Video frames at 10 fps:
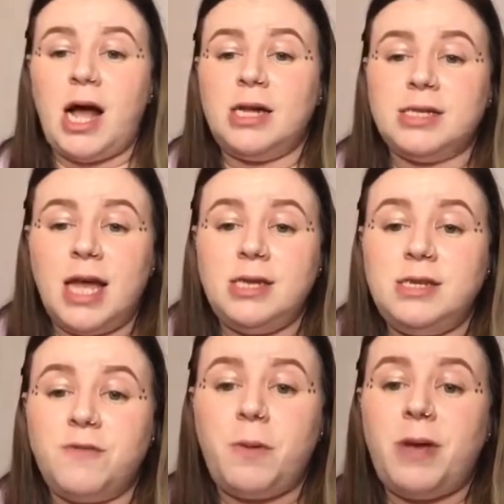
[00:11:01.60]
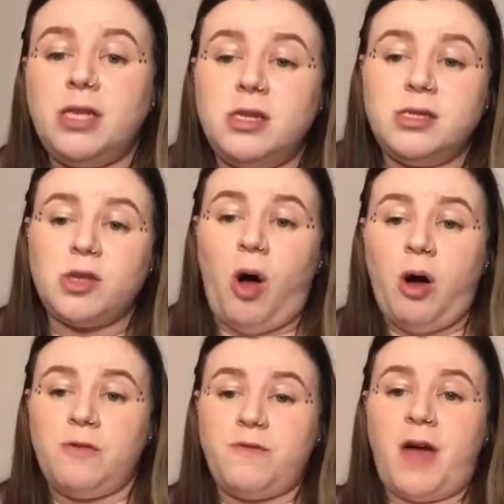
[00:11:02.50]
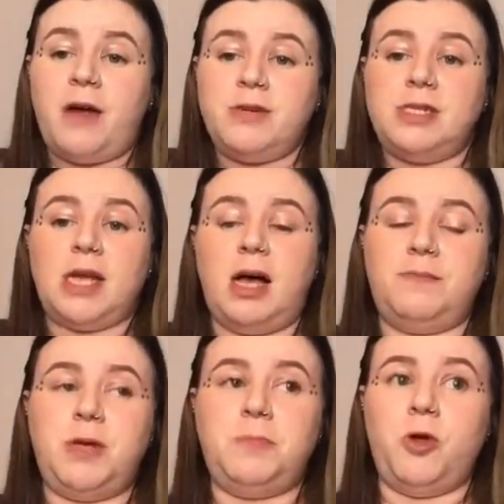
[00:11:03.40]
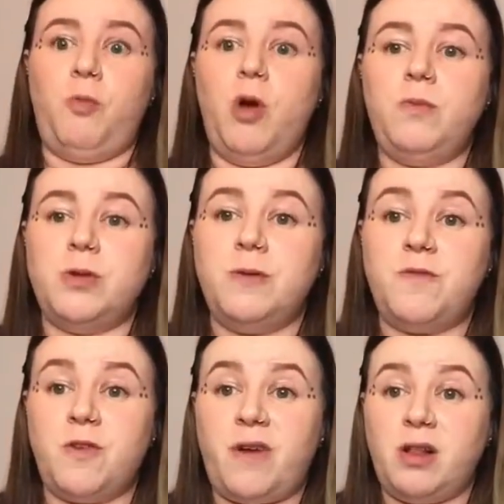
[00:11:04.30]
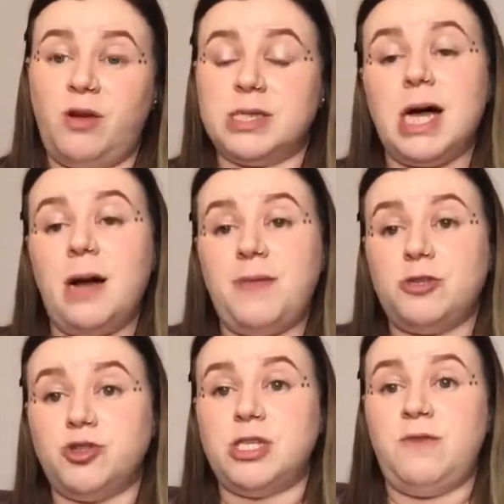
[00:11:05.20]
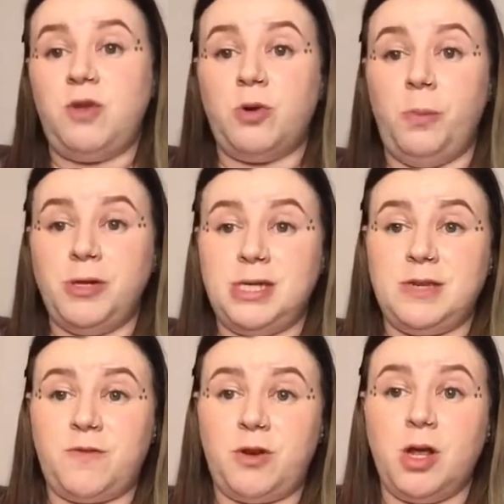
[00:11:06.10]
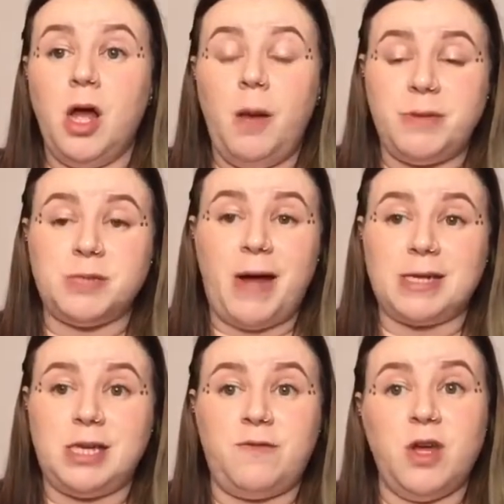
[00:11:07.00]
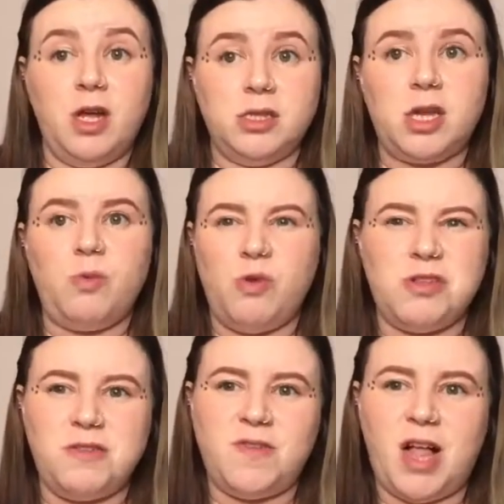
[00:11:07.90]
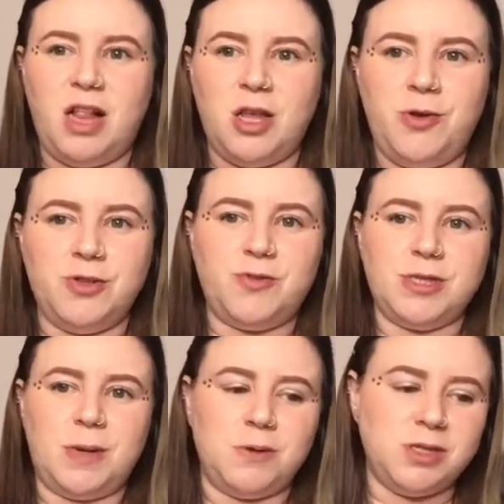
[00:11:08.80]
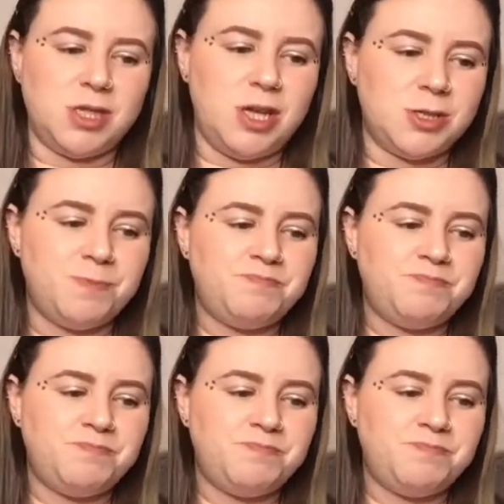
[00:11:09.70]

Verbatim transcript: and getting different opinions on fairies and people that have worked with them for a very long time, that does give you a completely different perspective. So worth it for that alone as far as I'm concerned.